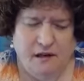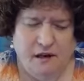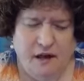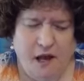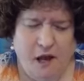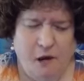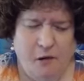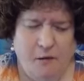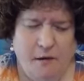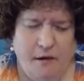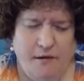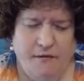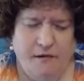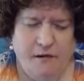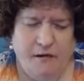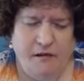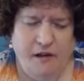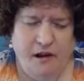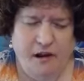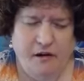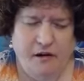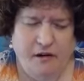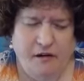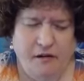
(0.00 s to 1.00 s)
However,
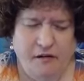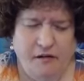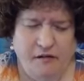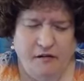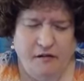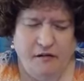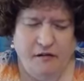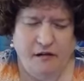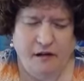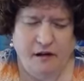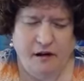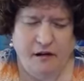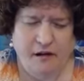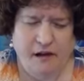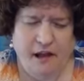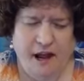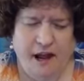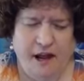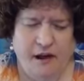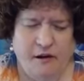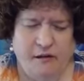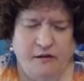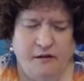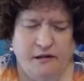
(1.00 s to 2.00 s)
the earth
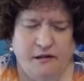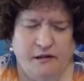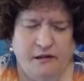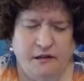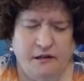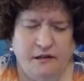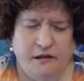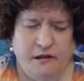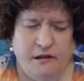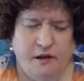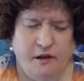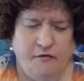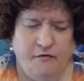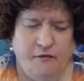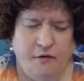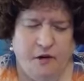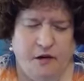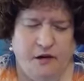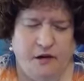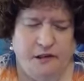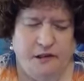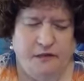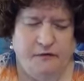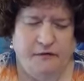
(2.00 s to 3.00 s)
allows
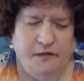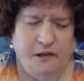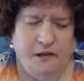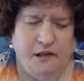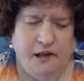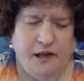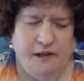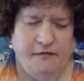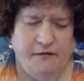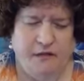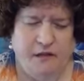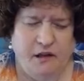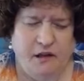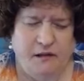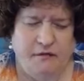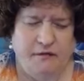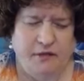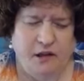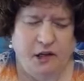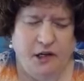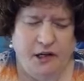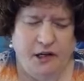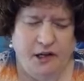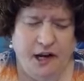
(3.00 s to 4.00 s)
for a different level of
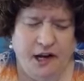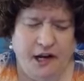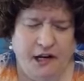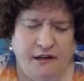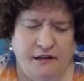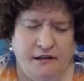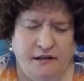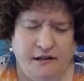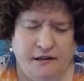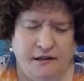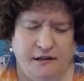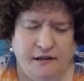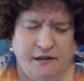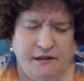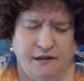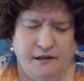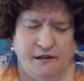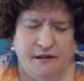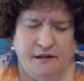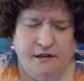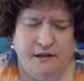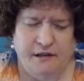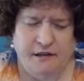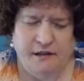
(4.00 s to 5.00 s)
learning
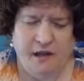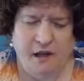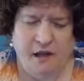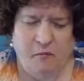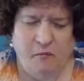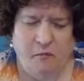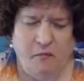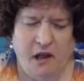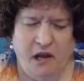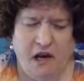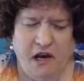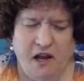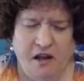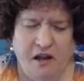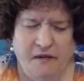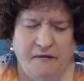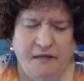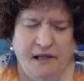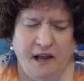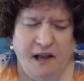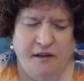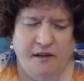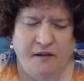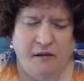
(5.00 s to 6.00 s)
than many of
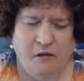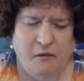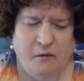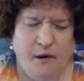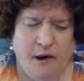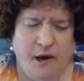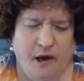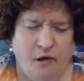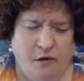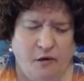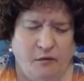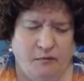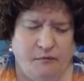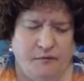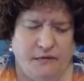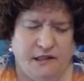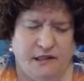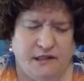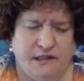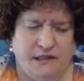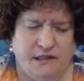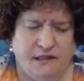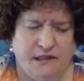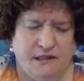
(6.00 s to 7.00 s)
the other
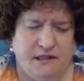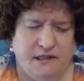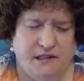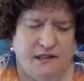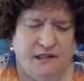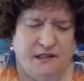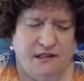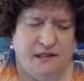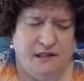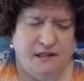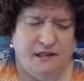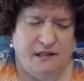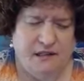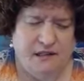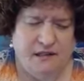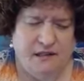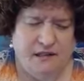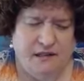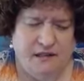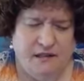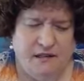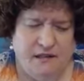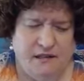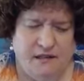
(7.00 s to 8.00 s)
realms,
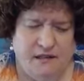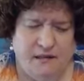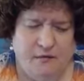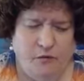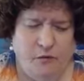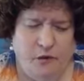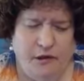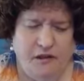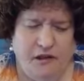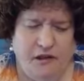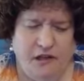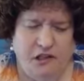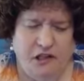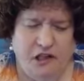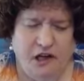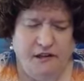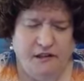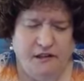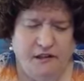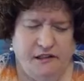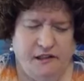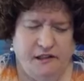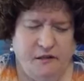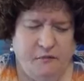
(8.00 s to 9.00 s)
with the
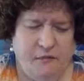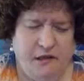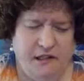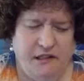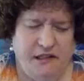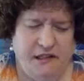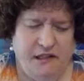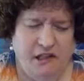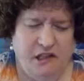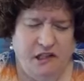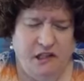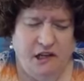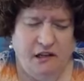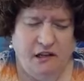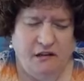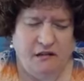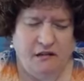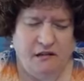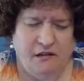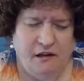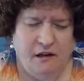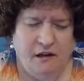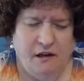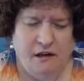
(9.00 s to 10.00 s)

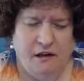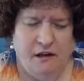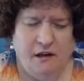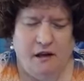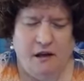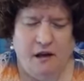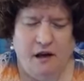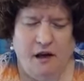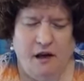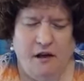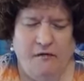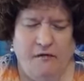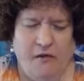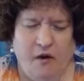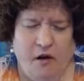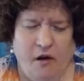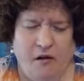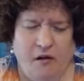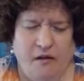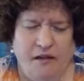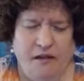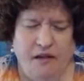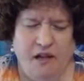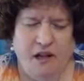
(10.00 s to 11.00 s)
juxtaposition of
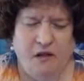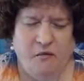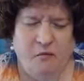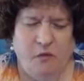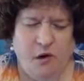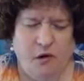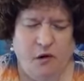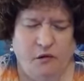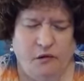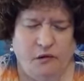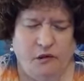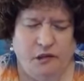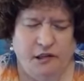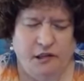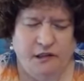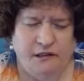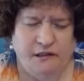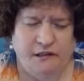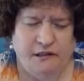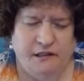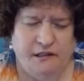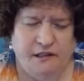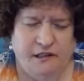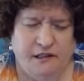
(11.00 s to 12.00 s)
all the
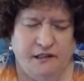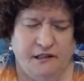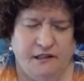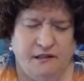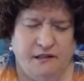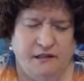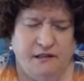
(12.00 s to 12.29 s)
emotions